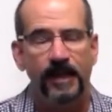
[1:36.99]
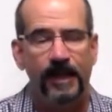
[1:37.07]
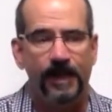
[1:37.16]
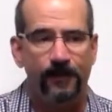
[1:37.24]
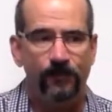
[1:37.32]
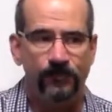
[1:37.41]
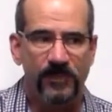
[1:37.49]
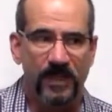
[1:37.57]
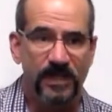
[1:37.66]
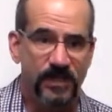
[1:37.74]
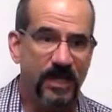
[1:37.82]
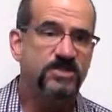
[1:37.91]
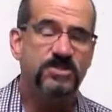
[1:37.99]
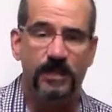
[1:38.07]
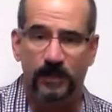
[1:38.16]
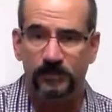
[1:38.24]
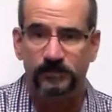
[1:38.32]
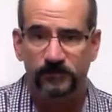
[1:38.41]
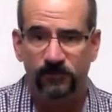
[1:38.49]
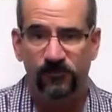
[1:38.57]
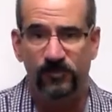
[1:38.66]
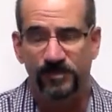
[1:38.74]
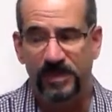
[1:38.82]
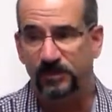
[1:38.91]
In a nutshell,
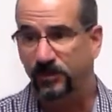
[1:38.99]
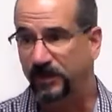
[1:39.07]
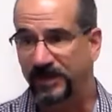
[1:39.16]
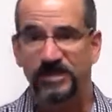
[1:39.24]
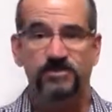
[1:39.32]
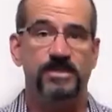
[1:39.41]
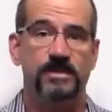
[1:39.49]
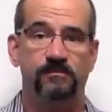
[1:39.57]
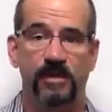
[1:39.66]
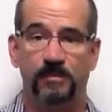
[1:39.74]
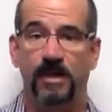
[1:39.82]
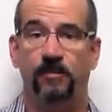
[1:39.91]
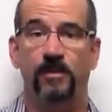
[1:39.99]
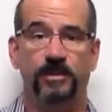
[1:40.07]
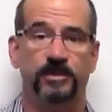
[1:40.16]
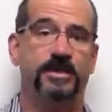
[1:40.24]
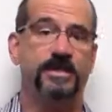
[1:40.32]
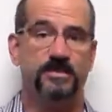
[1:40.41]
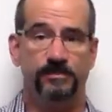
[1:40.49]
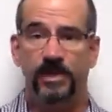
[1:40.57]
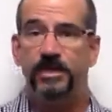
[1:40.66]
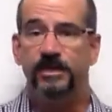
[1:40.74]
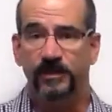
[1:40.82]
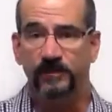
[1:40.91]
for people who are interested and might want to look into the
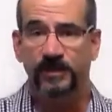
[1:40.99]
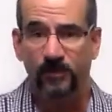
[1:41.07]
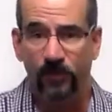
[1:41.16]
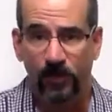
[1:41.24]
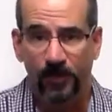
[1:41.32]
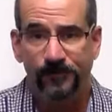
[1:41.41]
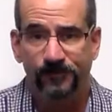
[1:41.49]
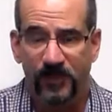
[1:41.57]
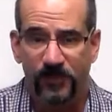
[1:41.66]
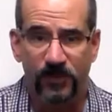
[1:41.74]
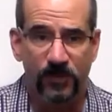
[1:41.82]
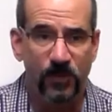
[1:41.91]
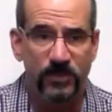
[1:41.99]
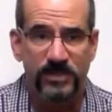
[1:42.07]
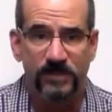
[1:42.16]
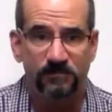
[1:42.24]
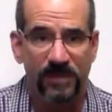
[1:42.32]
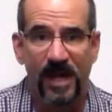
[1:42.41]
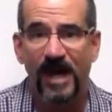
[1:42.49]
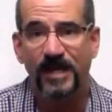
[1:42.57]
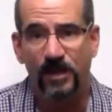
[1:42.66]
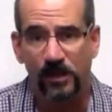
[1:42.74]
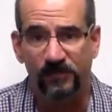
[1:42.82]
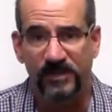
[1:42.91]
book a little bit more, the notion
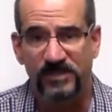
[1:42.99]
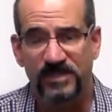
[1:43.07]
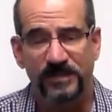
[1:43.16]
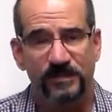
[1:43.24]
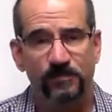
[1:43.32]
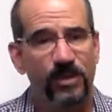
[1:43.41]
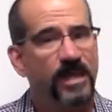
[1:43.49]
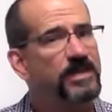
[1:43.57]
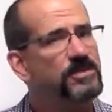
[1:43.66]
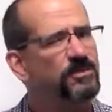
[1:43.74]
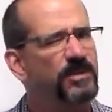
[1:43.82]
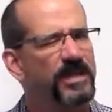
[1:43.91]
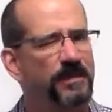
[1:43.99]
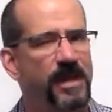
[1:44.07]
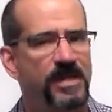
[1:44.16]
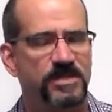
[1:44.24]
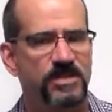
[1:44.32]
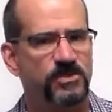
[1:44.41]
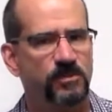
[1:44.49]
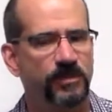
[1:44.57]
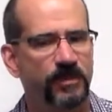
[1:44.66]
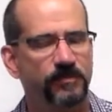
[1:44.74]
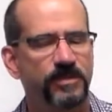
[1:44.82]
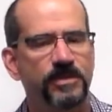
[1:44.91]
behind all of it is that the brain is a really amazing
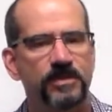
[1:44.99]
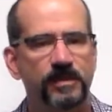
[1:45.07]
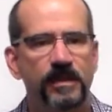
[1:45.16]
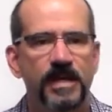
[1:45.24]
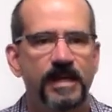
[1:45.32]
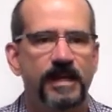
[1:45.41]
supercomputer.